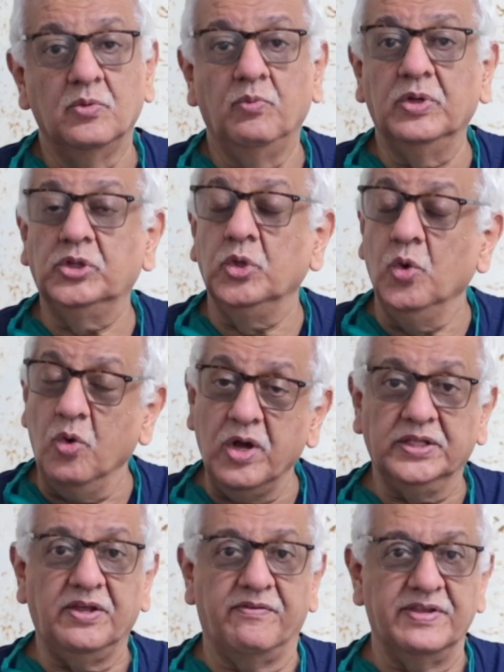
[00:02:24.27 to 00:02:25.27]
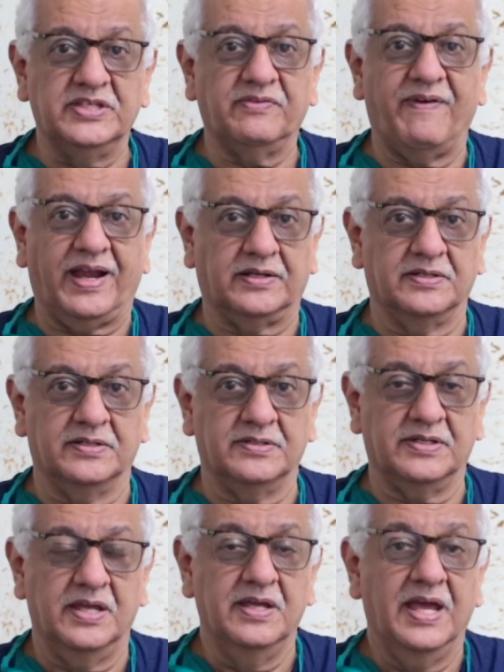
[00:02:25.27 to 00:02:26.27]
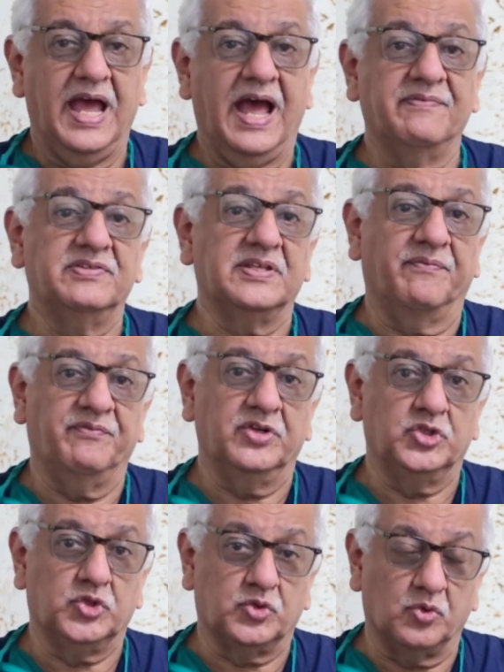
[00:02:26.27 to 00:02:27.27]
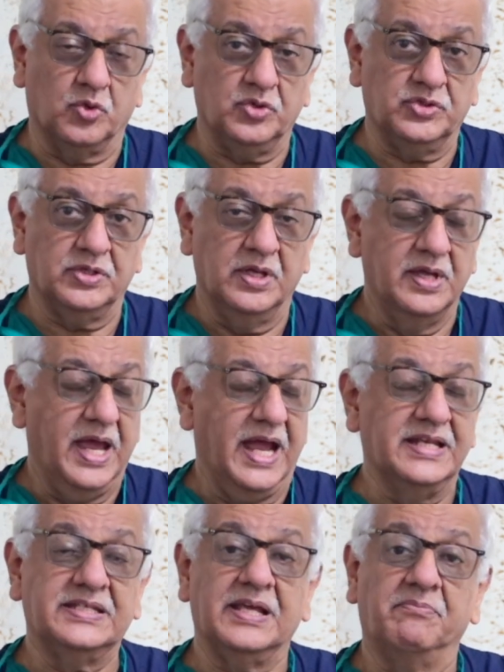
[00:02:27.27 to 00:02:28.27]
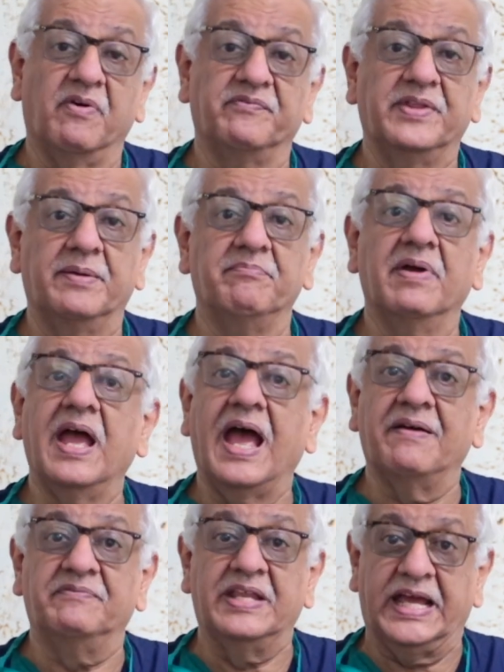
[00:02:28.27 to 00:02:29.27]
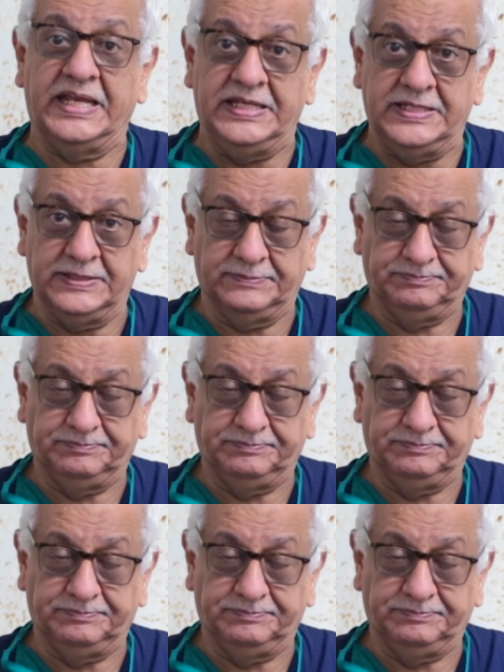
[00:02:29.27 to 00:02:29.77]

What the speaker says: with no other risk factors, have suffered strokes, and some of them have died.